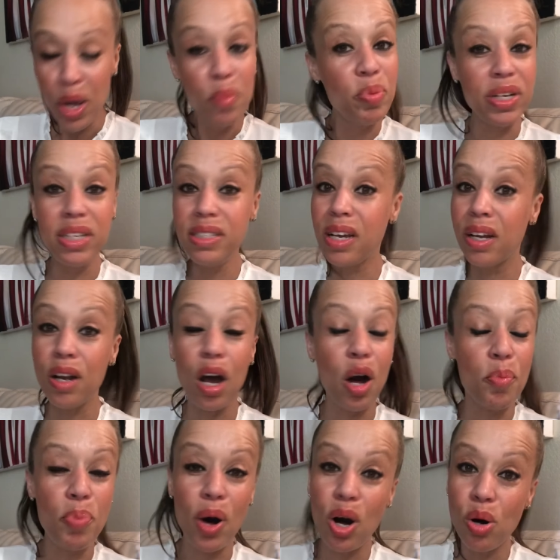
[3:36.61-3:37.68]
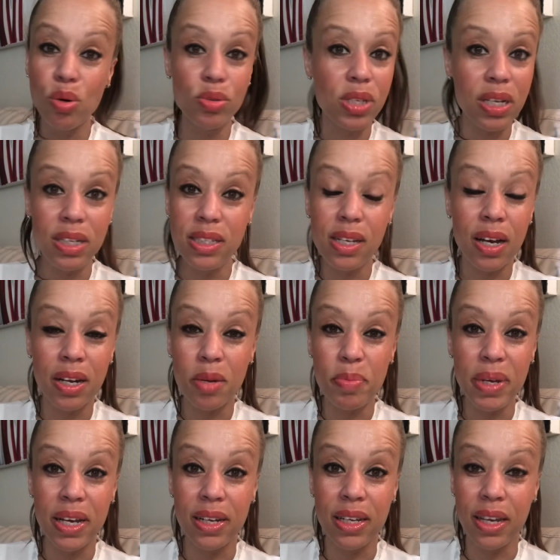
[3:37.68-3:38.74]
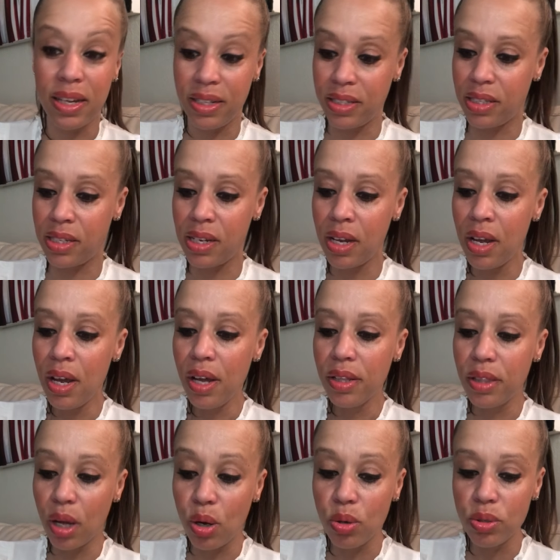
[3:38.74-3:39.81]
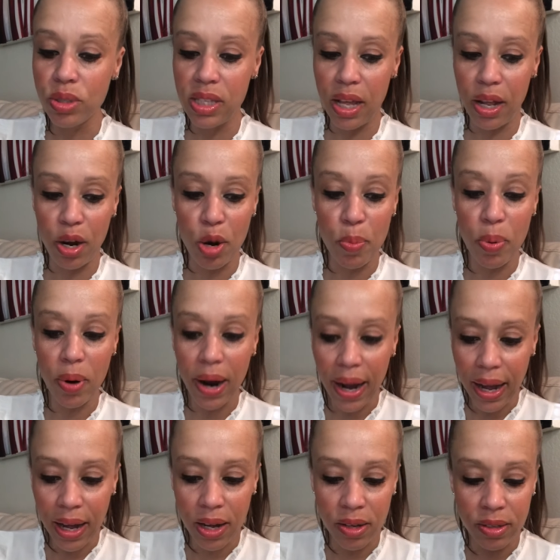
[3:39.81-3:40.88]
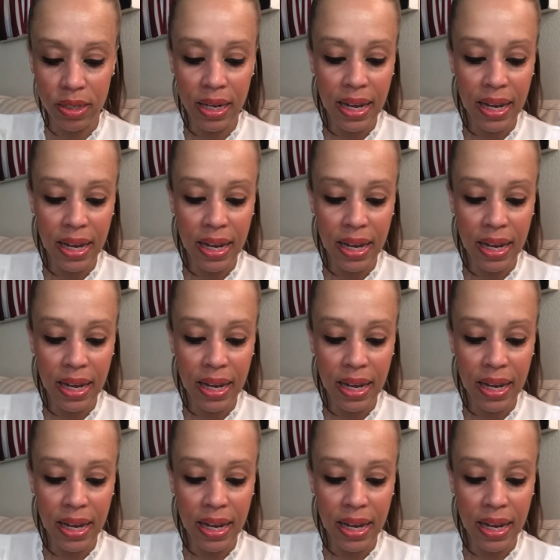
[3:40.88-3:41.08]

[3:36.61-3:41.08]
but he's going to oppose, he's going to be against those that are proud.